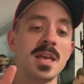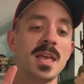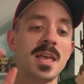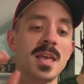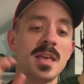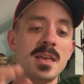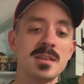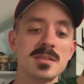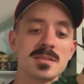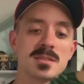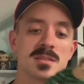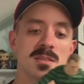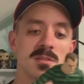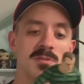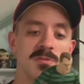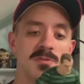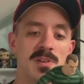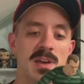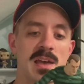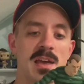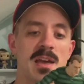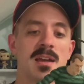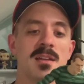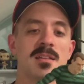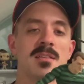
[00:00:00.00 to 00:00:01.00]
is the
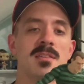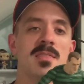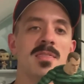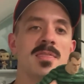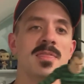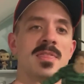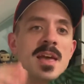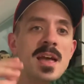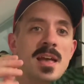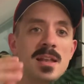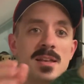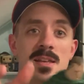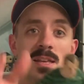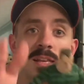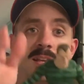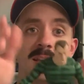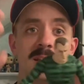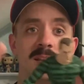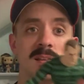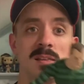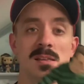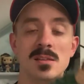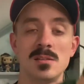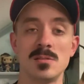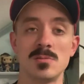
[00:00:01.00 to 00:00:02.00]
fact that
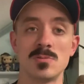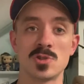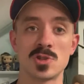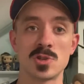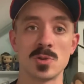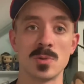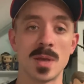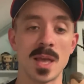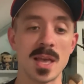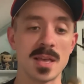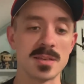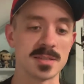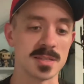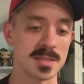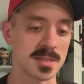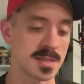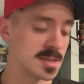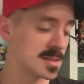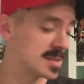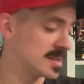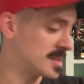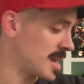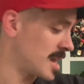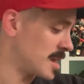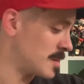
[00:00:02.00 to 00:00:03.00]
he showcases
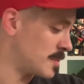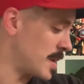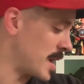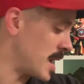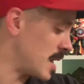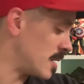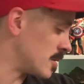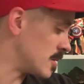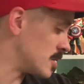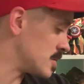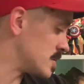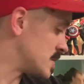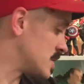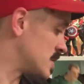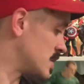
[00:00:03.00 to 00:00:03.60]
his sand powers.